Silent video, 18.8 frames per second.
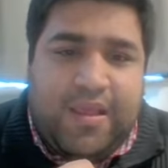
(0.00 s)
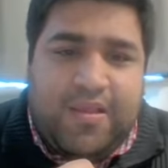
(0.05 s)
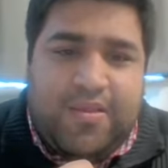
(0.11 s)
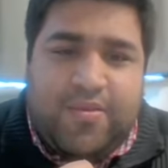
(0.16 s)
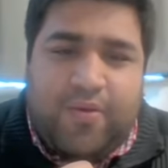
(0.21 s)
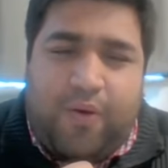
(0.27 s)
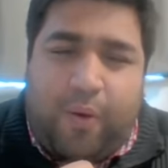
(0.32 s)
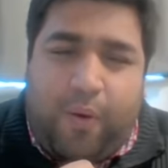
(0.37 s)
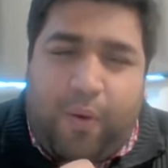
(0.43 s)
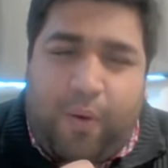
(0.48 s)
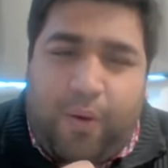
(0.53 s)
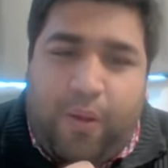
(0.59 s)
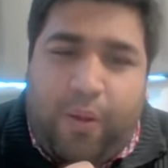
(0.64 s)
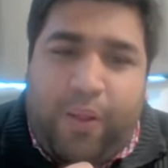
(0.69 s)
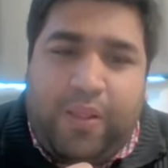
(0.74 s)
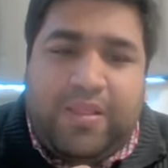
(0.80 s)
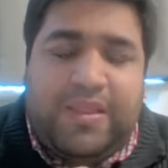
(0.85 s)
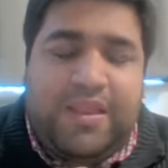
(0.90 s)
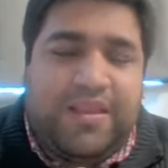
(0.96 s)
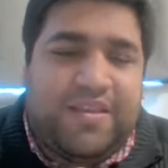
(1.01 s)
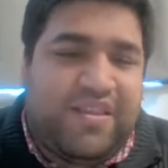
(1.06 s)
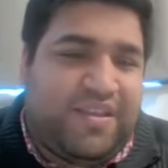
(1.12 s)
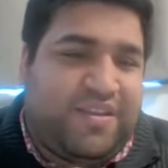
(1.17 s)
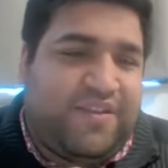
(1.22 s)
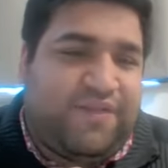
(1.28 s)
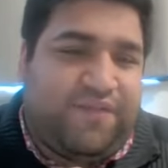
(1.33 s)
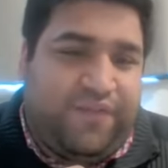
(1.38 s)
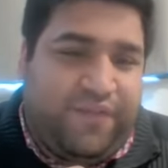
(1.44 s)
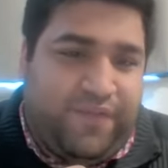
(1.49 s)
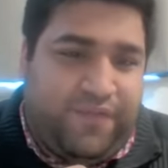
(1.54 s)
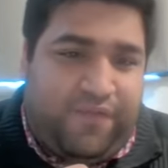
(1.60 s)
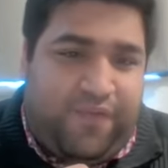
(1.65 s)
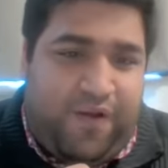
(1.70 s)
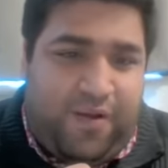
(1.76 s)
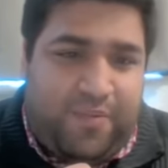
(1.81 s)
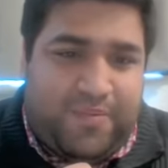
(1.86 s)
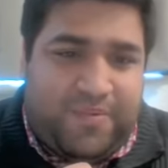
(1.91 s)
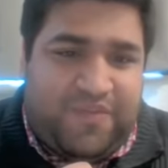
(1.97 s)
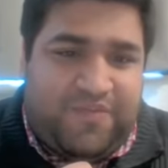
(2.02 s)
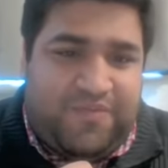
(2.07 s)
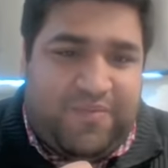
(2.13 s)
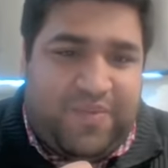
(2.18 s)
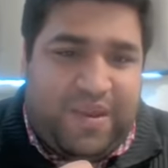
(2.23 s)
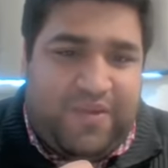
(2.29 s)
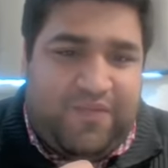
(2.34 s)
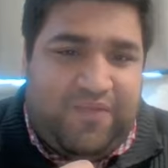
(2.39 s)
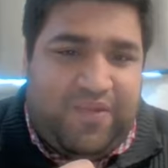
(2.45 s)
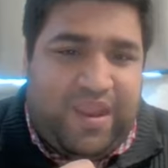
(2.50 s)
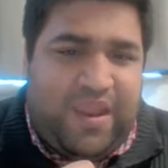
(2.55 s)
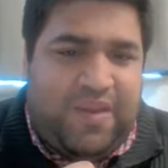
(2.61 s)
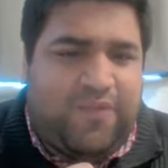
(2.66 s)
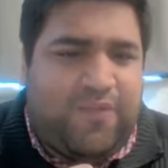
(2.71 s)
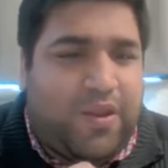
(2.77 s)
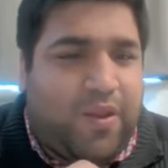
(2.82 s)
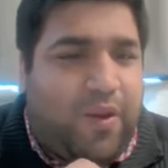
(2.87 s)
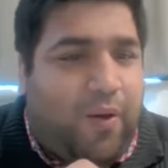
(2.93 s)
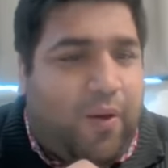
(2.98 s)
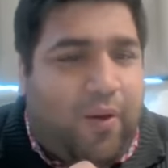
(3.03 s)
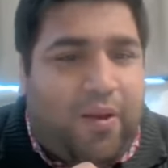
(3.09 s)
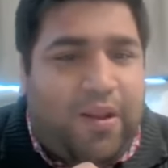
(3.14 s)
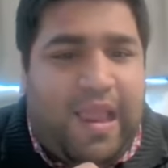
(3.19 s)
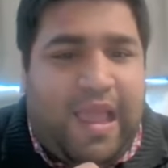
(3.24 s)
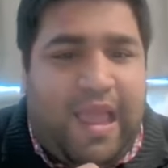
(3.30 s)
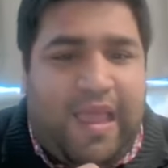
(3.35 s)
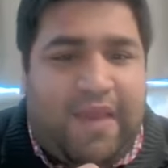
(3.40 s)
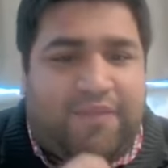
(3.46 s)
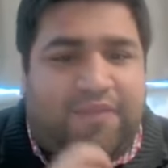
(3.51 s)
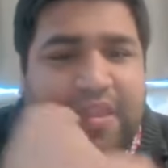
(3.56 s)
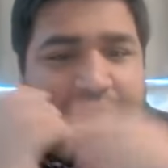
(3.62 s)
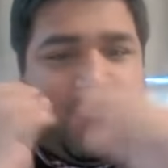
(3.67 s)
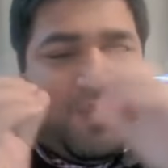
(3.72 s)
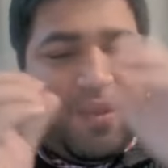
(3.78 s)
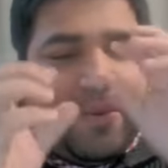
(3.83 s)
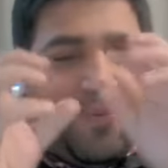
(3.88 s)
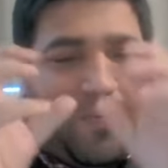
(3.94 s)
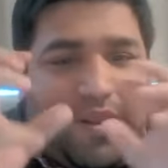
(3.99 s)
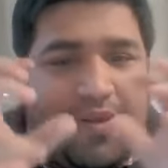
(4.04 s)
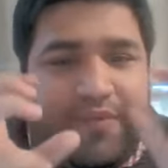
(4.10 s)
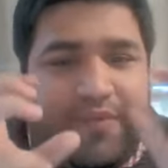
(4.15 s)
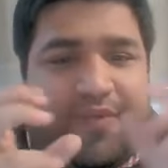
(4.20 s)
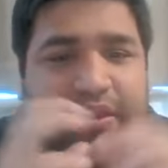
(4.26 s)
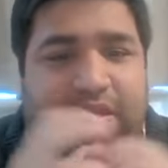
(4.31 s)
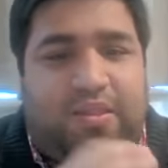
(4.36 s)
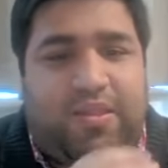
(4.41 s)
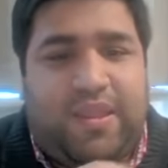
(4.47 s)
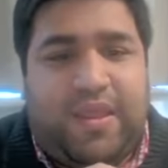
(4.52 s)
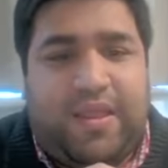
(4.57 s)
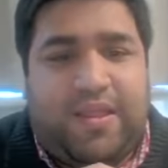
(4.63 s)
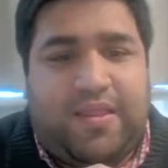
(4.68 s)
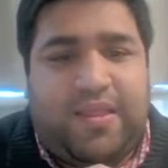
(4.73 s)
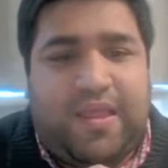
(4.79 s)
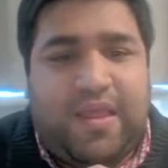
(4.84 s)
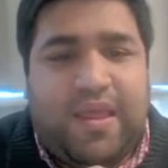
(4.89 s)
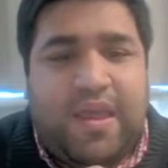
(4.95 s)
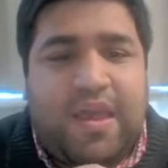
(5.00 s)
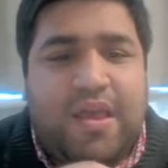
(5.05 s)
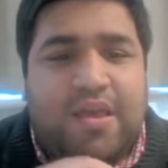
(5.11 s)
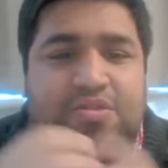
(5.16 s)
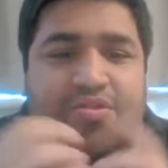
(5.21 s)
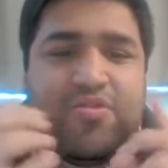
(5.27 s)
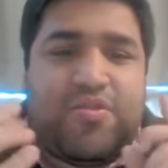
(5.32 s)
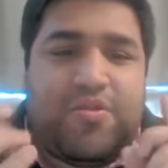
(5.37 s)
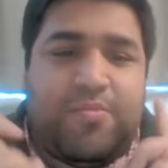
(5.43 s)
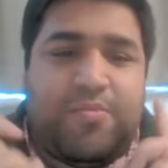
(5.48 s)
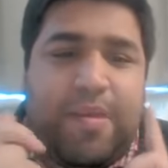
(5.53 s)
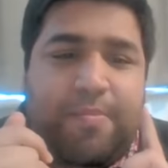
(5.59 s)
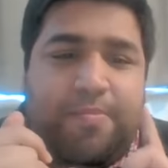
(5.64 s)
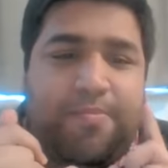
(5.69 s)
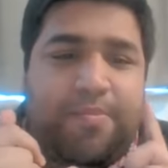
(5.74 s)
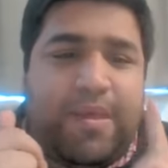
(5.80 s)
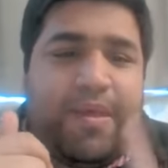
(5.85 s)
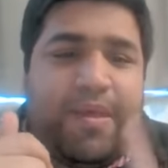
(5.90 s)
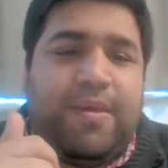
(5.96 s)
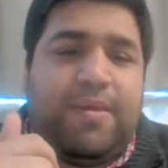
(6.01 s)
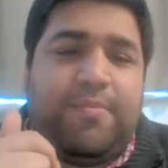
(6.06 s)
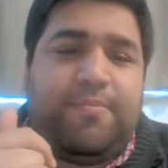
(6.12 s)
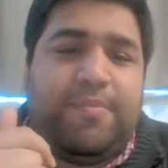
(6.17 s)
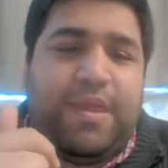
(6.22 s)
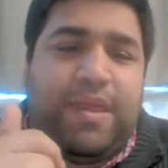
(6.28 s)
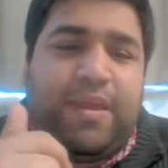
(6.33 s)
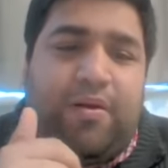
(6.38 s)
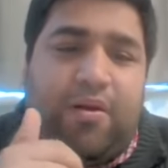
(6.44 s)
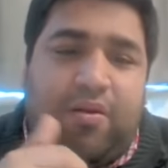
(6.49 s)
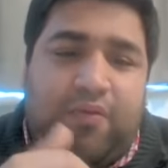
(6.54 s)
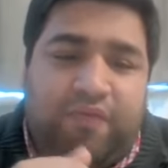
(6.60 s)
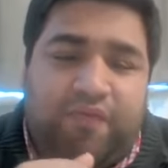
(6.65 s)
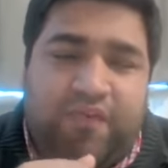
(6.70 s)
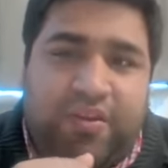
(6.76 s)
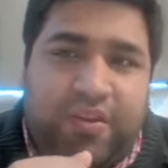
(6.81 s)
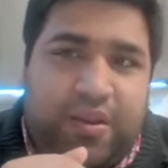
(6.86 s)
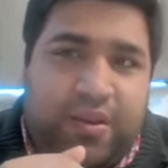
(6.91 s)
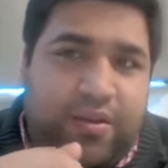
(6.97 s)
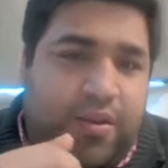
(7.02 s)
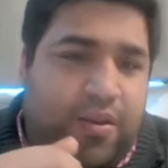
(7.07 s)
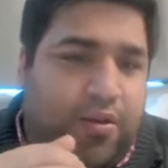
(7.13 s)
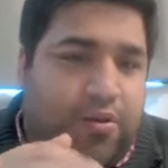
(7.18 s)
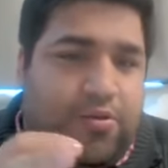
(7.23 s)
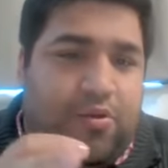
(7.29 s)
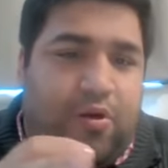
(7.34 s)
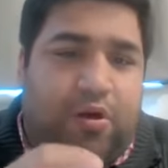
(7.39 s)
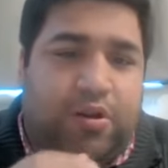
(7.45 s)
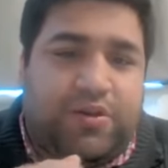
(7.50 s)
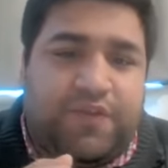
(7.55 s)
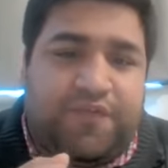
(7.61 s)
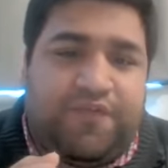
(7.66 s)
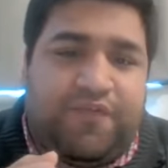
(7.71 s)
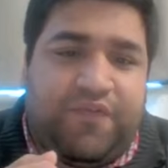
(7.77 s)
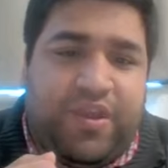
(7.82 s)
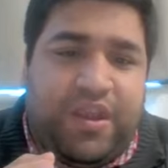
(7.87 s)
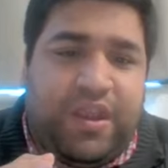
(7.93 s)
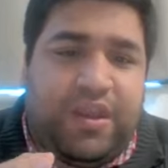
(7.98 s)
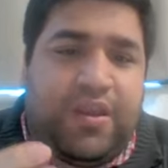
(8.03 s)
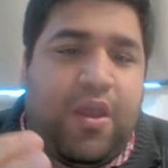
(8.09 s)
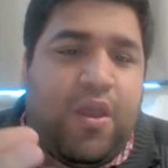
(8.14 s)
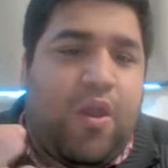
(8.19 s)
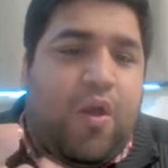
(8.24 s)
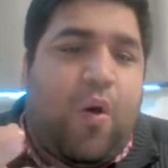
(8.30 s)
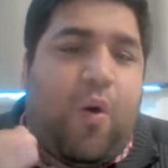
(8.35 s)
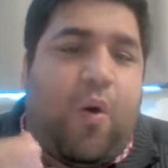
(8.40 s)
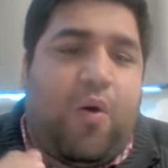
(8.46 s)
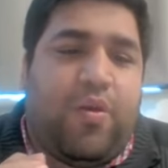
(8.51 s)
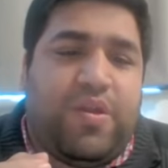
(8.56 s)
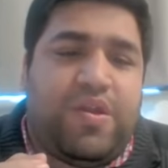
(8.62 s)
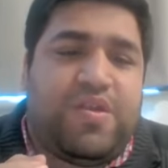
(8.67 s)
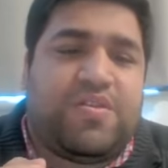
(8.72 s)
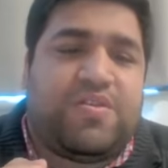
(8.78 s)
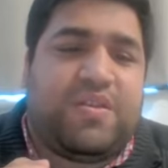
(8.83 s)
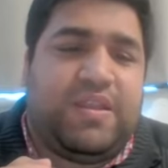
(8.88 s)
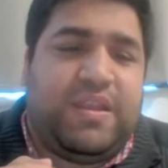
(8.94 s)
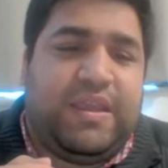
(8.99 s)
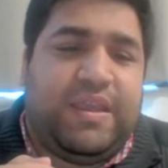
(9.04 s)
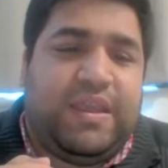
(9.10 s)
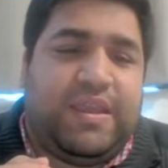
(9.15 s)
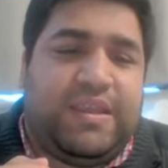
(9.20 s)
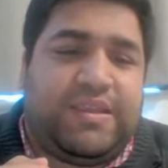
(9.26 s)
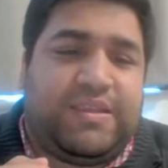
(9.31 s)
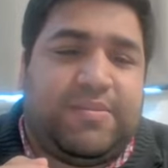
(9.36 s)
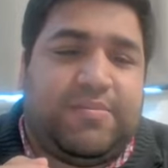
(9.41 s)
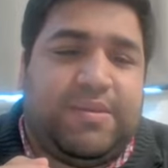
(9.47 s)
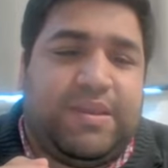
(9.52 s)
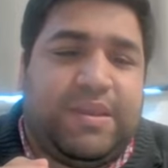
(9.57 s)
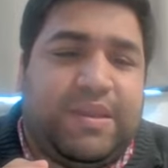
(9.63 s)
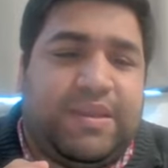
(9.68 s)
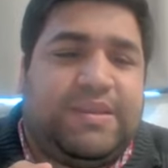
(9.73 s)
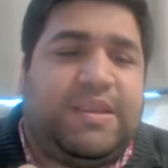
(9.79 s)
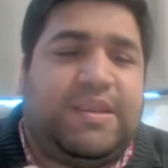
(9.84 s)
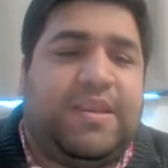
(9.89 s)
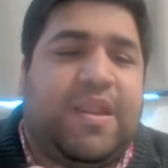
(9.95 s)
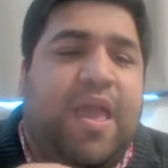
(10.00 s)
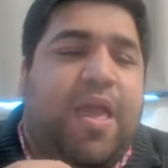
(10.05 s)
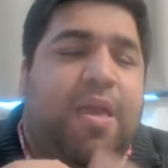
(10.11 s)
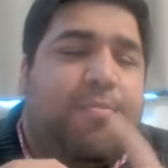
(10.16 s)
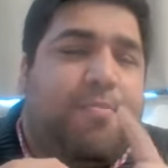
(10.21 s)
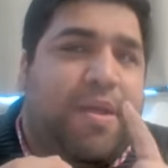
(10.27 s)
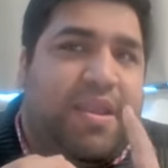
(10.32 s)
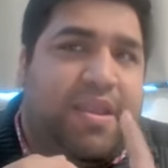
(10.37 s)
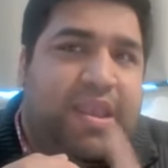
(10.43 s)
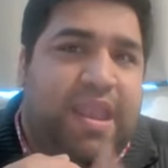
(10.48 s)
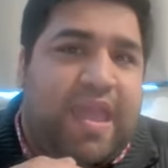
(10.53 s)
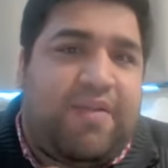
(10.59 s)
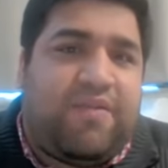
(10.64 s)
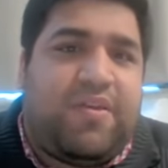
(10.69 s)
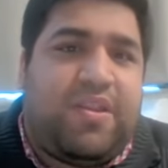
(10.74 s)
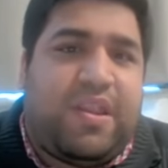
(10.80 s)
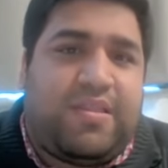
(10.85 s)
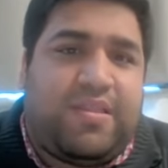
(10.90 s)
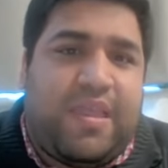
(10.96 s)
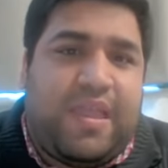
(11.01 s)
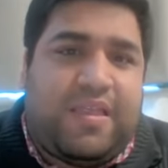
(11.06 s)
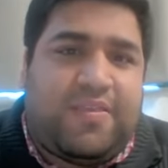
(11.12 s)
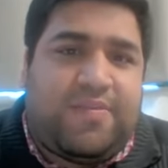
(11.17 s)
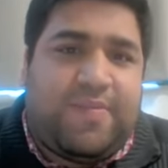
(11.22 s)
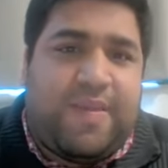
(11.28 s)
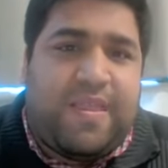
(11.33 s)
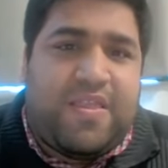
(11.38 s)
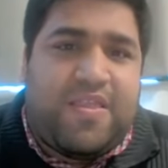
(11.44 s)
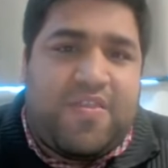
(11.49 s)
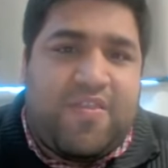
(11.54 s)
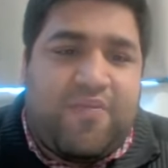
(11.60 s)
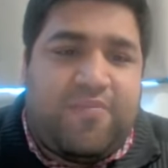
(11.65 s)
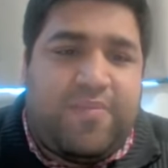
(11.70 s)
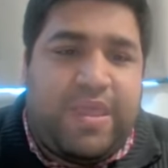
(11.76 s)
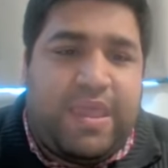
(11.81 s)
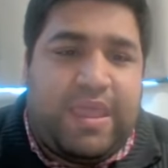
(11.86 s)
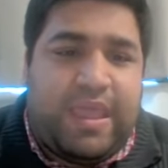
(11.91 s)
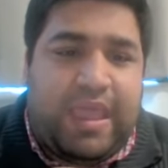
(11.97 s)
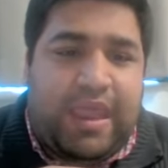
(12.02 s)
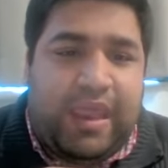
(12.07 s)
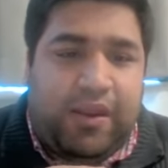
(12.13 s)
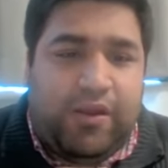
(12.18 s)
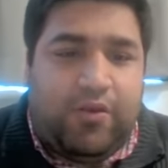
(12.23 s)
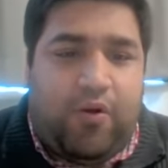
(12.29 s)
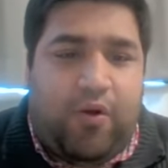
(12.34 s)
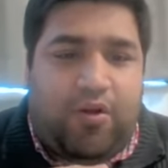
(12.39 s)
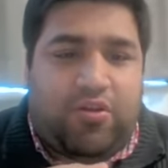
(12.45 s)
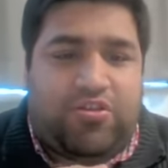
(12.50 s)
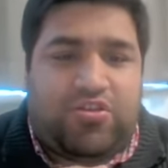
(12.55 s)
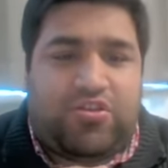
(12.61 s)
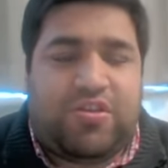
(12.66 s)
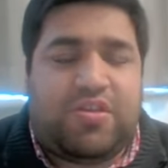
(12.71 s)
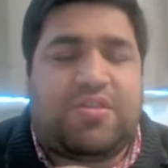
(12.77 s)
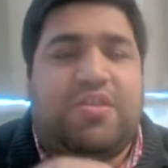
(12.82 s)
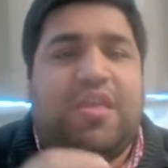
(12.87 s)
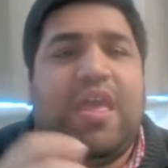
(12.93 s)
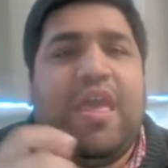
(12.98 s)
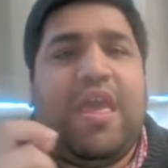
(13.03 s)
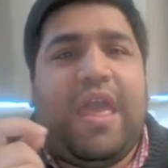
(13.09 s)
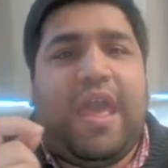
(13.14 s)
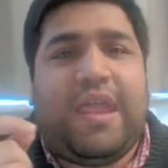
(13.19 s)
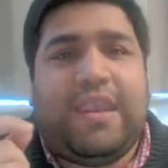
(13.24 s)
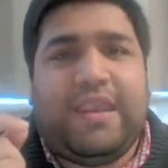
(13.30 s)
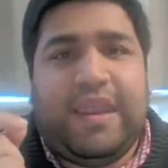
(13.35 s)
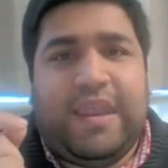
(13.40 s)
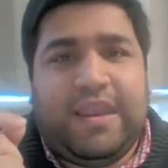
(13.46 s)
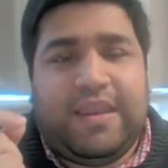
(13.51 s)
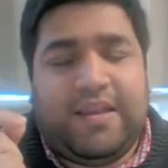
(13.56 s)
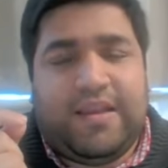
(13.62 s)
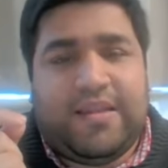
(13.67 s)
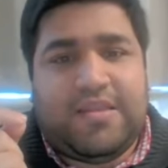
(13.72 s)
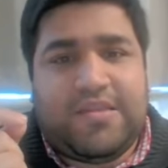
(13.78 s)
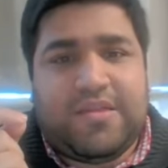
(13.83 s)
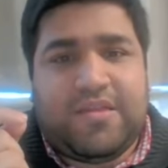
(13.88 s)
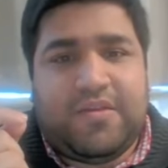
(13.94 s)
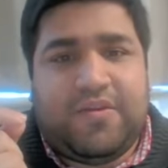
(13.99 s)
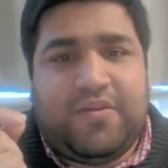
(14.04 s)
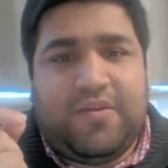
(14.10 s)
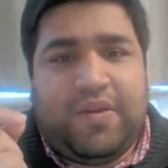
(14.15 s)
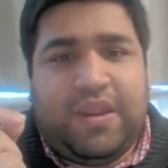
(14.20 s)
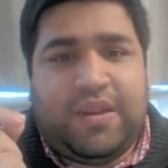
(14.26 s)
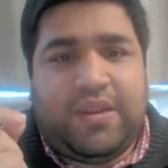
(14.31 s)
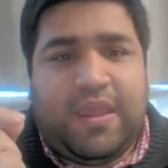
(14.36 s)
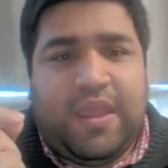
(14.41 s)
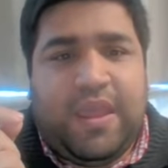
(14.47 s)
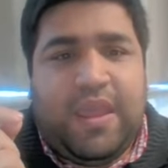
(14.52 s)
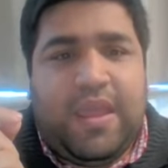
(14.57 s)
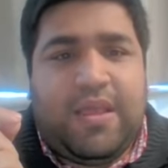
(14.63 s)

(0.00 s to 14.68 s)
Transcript: So, all these are different forms of bravery, and we all have them in one way or the other. So, remember, be confident, not afraid, or easily intimidated, but never at the expense of being incautious and inconsiderate.